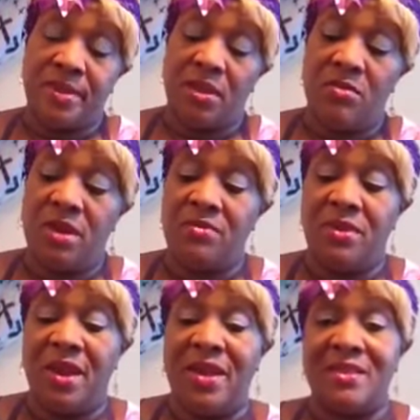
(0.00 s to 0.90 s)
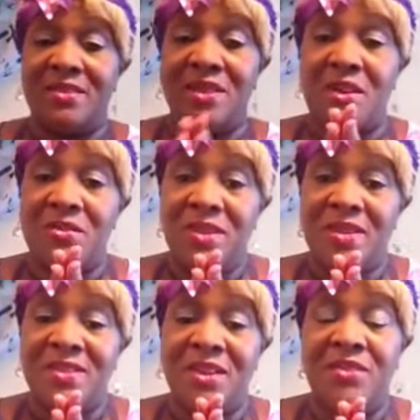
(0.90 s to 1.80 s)
All right, Ray.
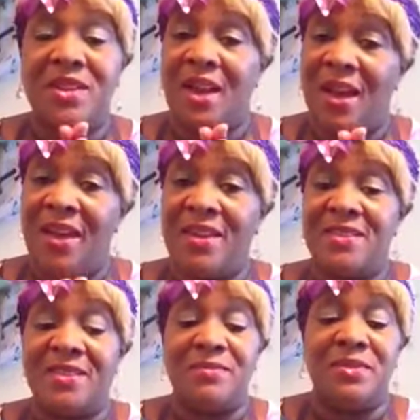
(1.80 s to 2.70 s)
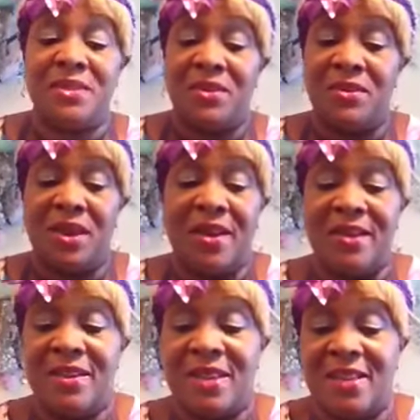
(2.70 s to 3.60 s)
Sorry, guys. I
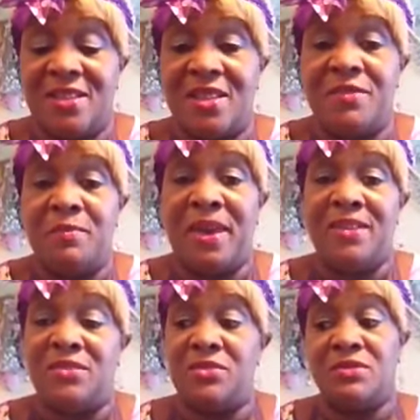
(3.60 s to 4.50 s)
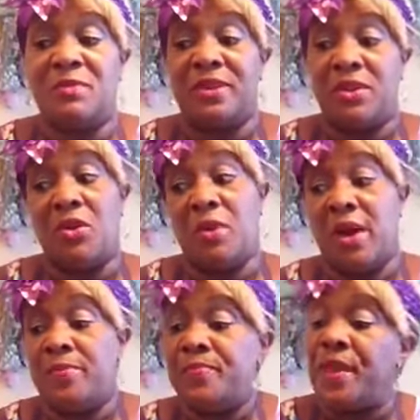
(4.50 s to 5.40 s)
hate to deliver bad news, but oh
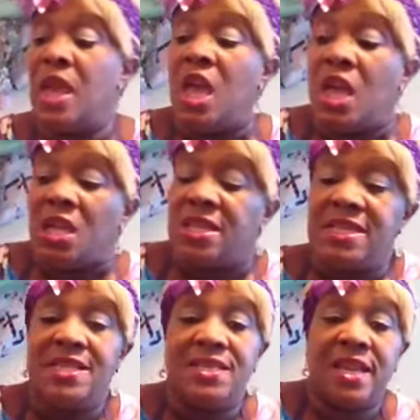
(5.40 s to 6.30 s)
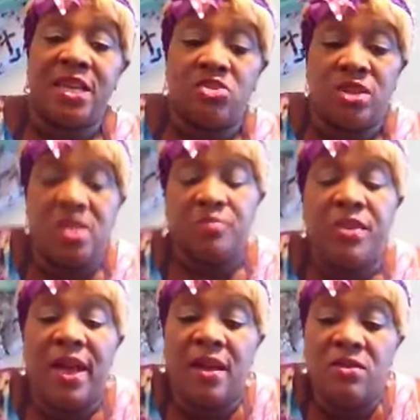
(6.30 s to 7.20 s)
well. This is Psychic Tracy
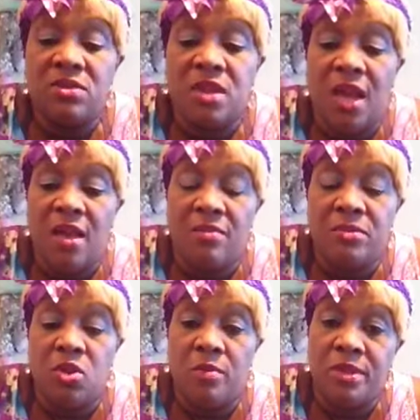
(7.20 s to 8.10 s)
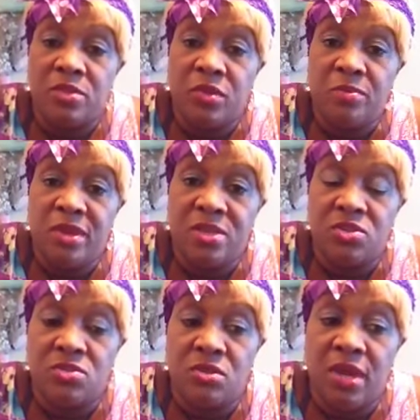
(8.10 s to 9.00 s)
Brown. Call me at the Green Man
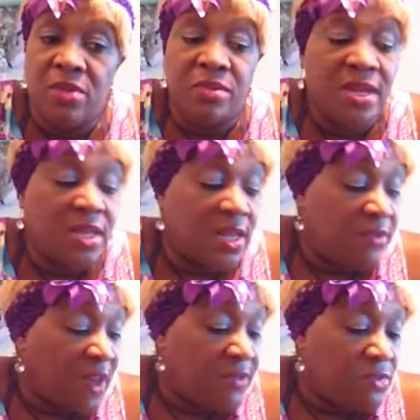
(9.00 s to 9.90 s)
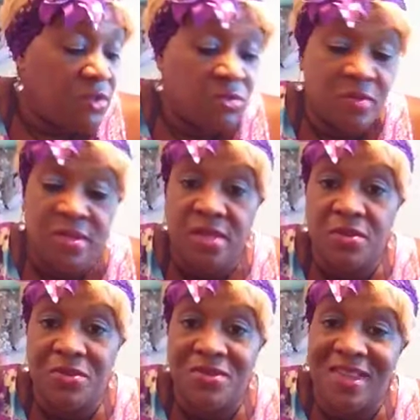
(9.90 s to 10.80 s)
Store,
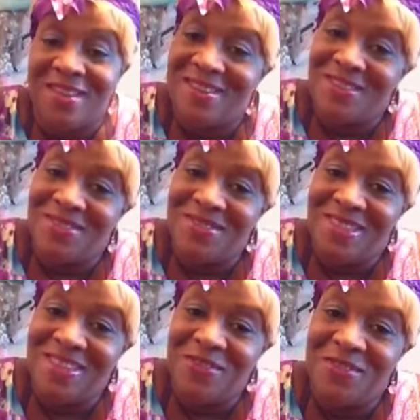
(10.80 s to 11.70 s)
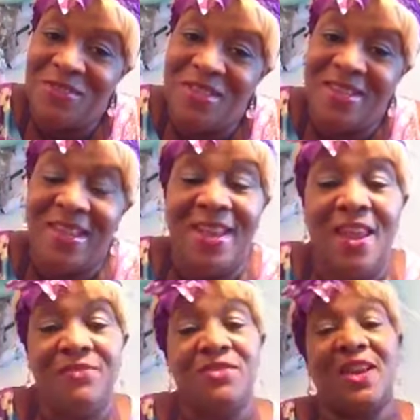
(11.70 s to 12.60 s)
818-985-2010. Thank you. Thank you for tuning in. I
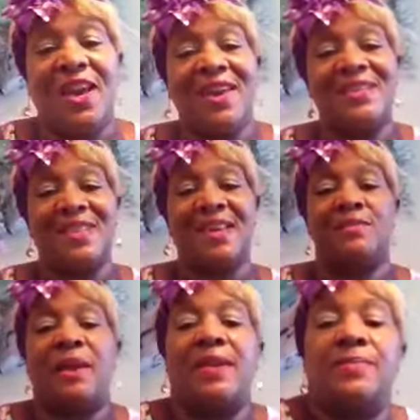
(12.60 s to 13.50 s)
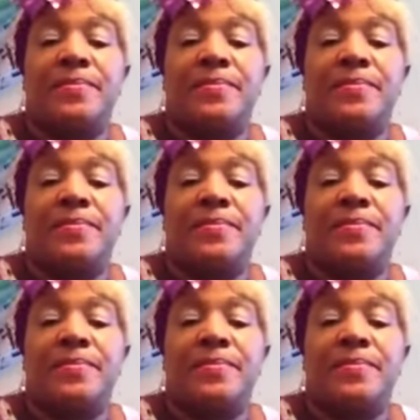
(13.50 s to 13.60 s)
love you guys. Thanks. Bye.